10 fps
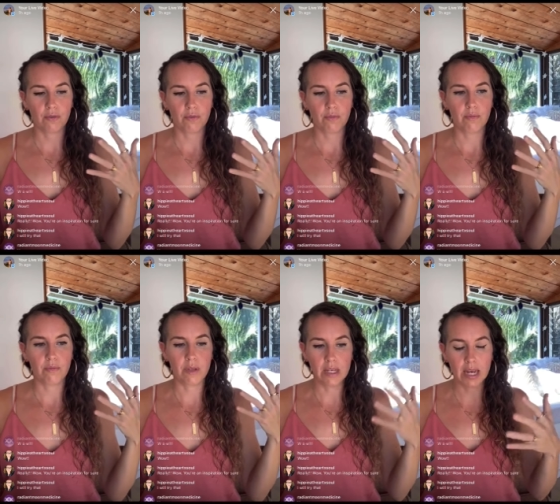
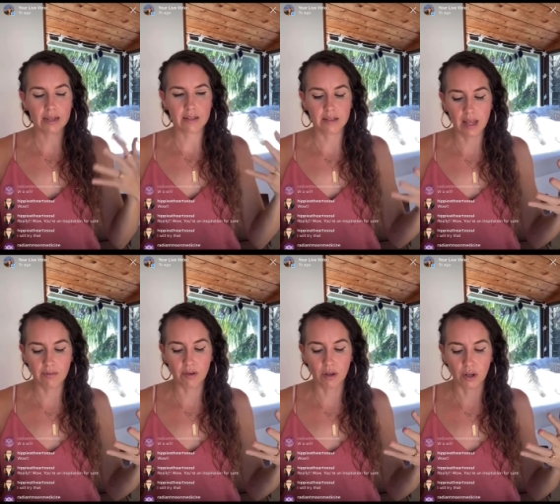next
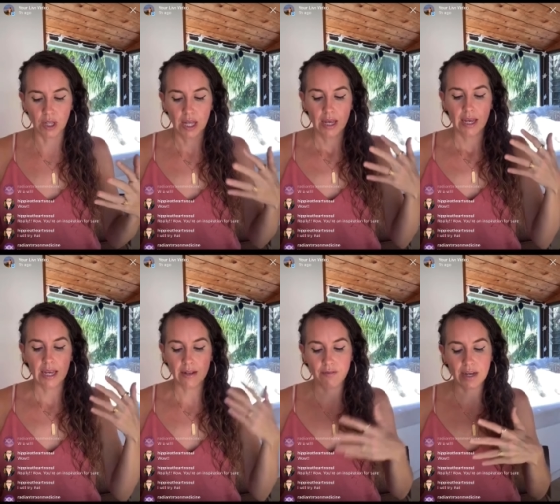level
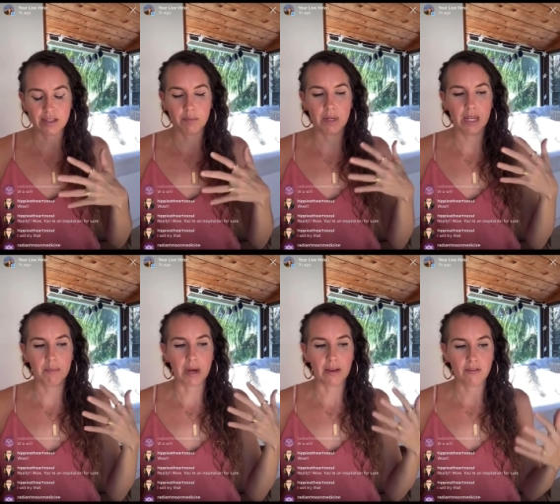investment in
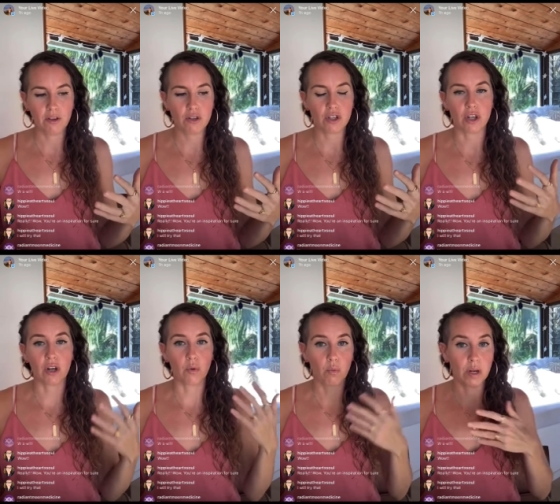my future
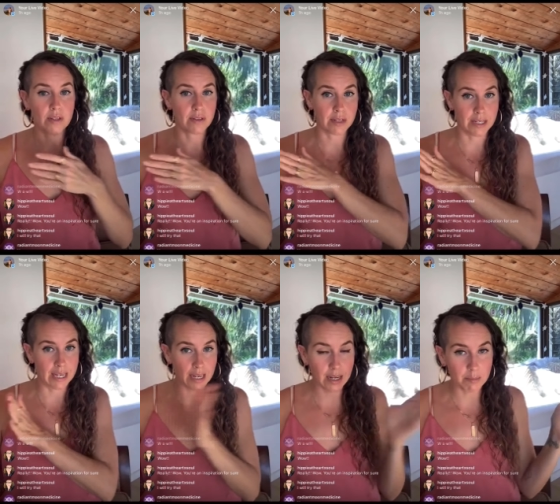was
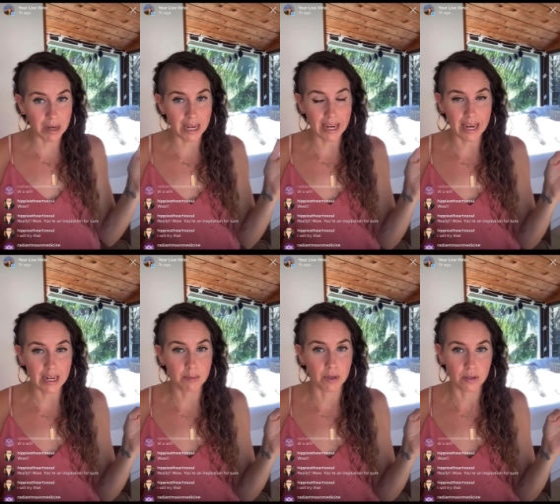getting my
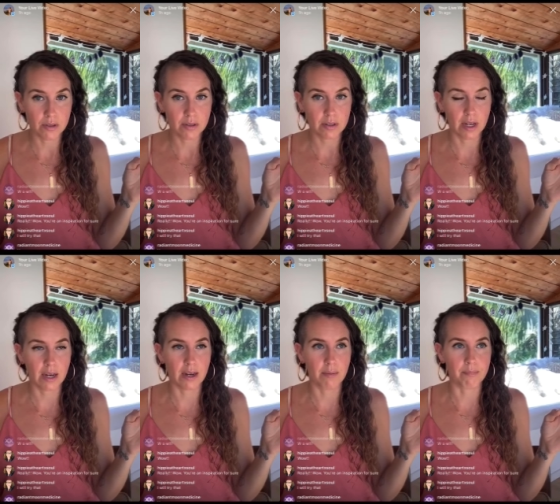animals
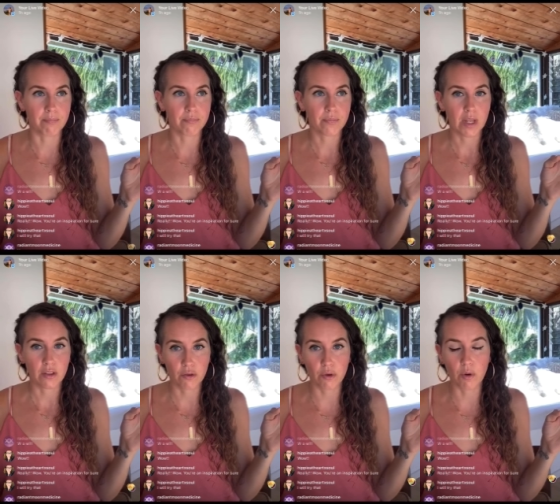um,
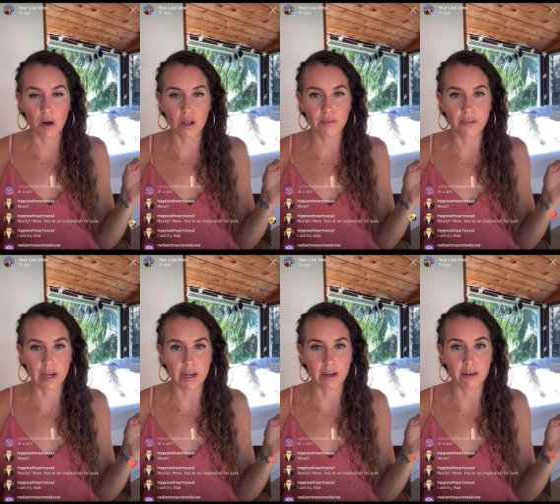through all of
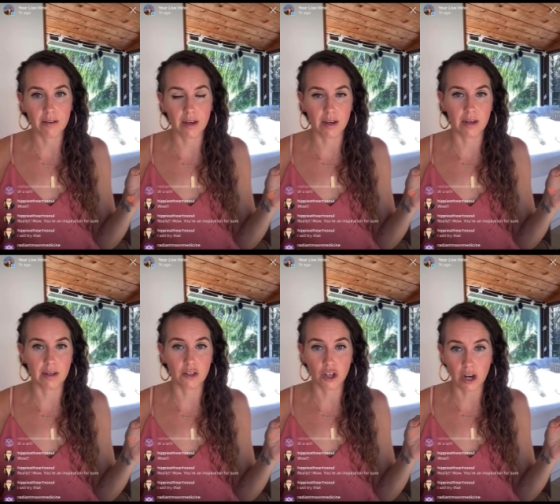their uh,
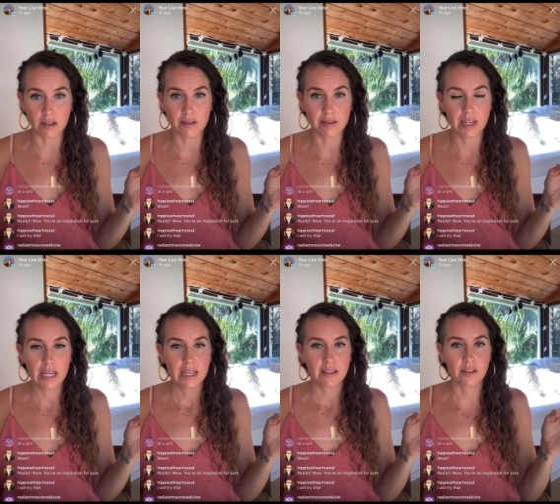shots.
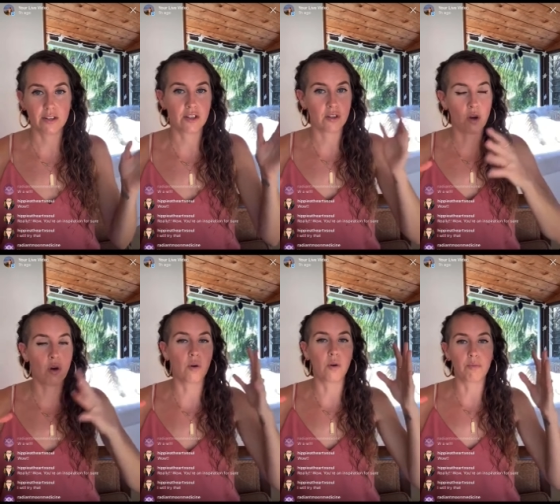So there's this
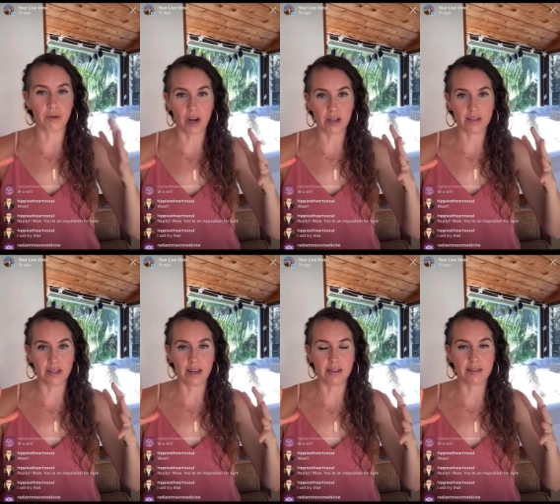whole process